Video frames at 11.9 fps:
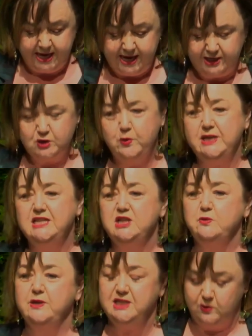In
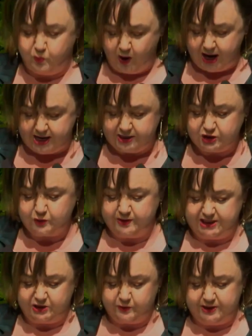
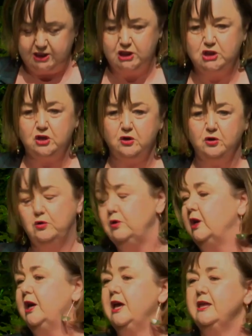2021-2022,
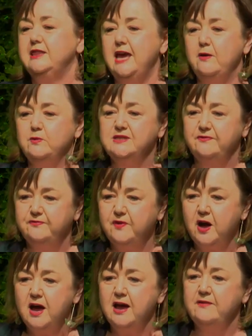that was
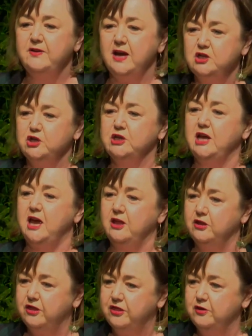
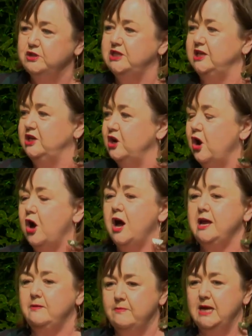
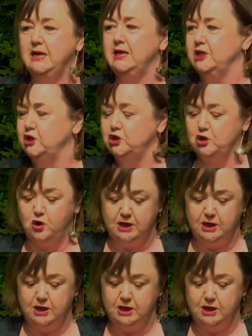$539 million.